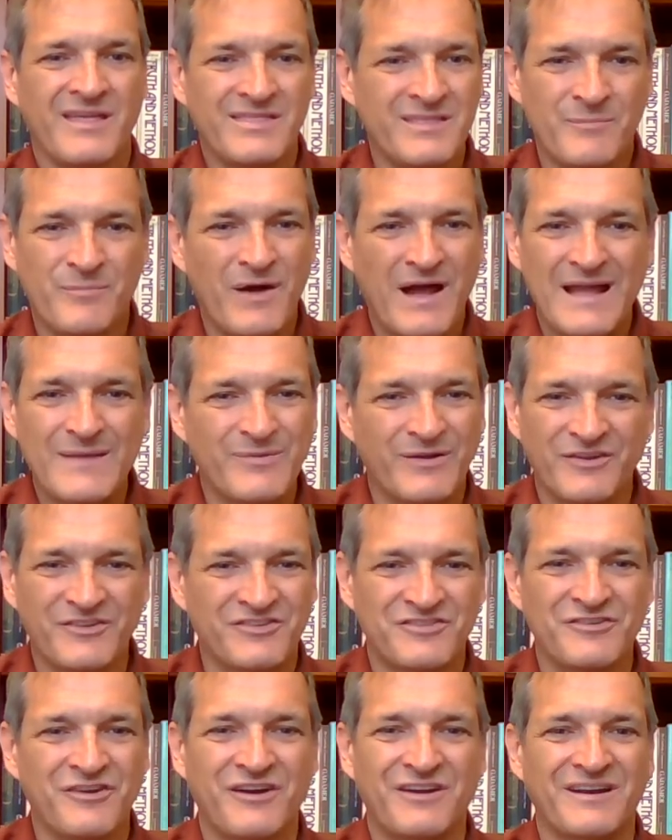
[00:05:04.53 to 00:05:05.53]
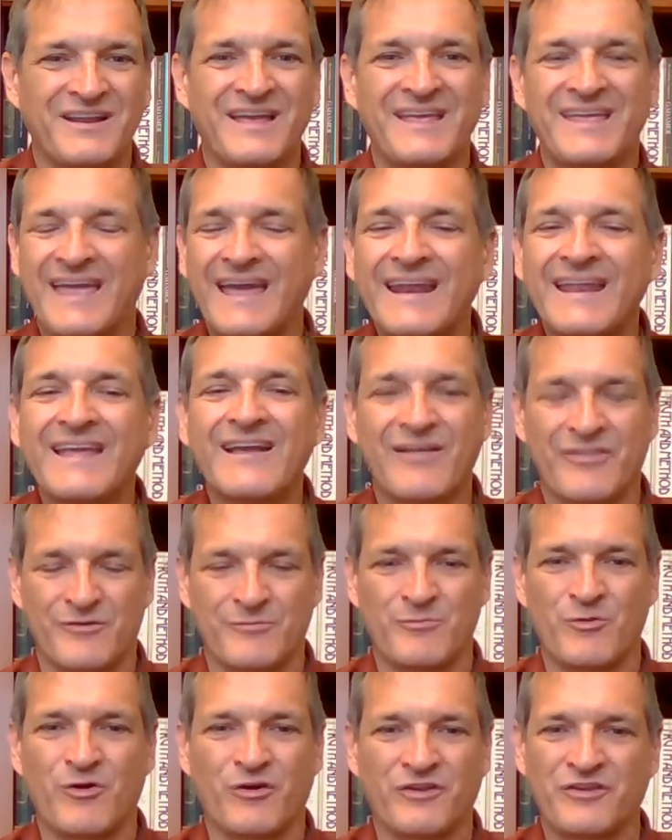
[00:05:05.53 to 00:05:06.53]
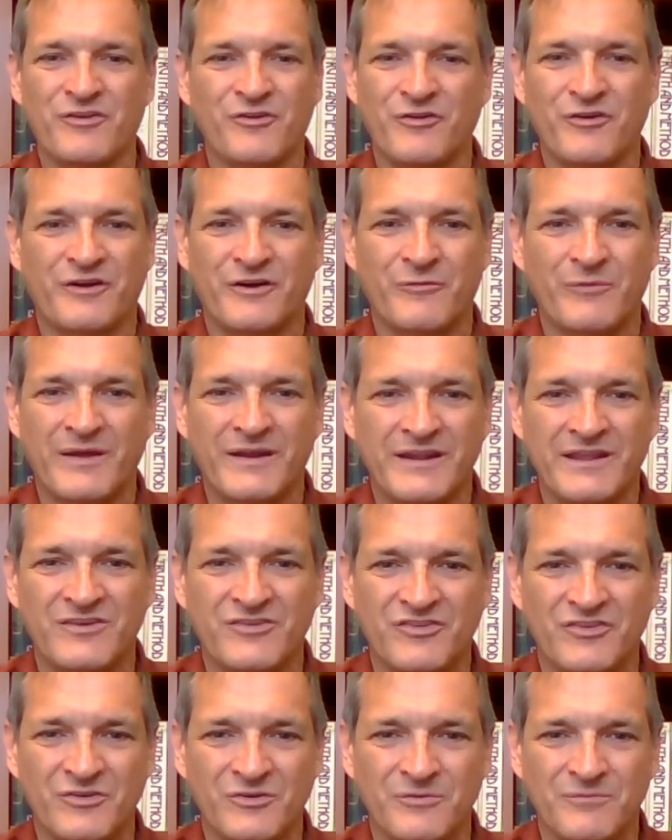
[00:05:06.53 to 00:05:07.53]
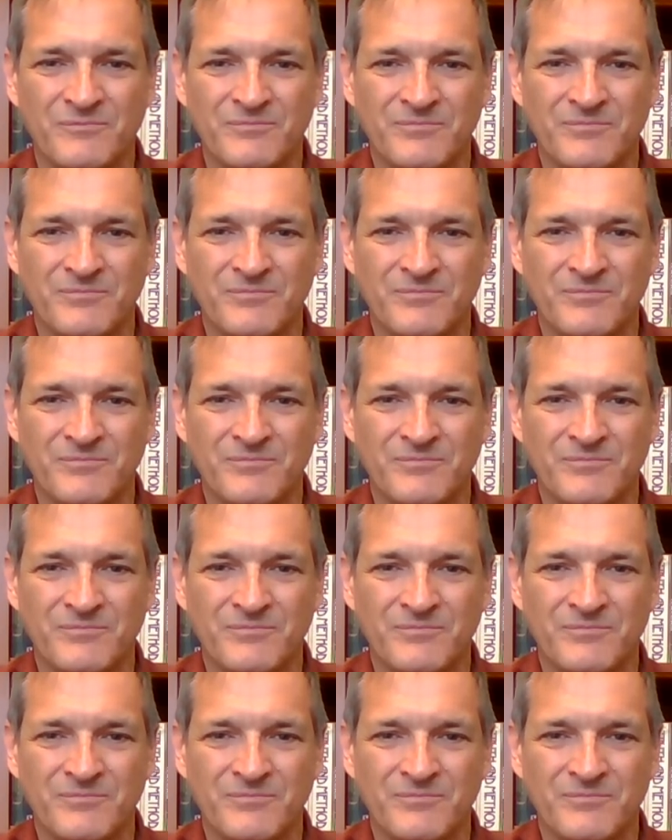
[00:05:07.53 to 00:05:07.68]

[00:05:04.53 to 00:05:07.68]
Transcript: The Bible is not like any other book you're going to run into.